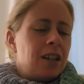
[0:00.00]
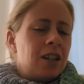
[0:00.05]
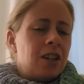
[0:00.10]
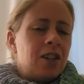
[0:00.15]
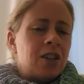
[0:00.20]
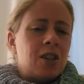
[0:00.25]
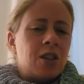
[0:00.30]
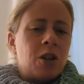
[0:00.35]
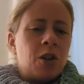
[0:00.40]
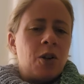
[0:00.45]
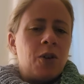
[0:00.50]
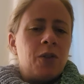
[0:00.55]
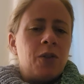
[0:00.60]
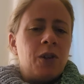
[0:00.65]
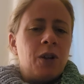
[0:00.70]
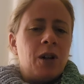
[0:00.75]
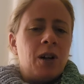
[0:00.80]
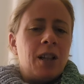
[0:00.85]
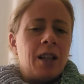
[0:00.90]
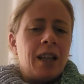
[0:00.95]
So if
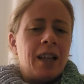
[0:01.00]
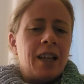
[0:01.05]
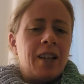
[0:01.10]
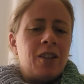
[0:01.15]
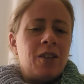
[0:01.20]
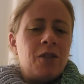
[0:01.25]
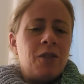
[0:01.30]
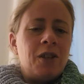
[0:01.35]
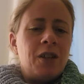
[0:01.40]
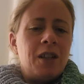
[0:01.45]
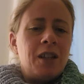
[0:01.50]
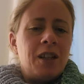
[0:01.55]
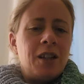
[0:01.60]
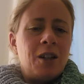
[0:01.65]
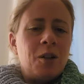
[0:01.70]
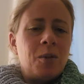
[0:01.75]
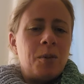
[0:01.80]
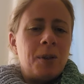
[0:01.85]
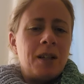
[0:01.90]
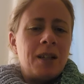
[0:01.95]
you all like the
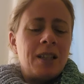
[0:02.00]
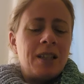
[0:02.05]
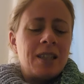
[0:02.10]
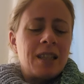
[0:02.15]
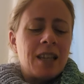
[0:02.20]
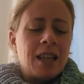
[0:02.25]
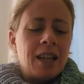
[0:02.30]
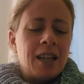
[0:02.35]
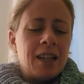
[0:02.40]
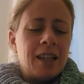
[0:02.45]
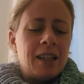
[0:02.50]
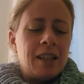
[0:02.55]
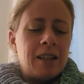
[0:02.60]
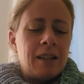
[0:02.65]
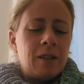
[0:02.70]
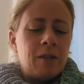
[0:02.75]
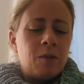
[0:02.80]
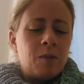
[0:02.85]
video, please like it.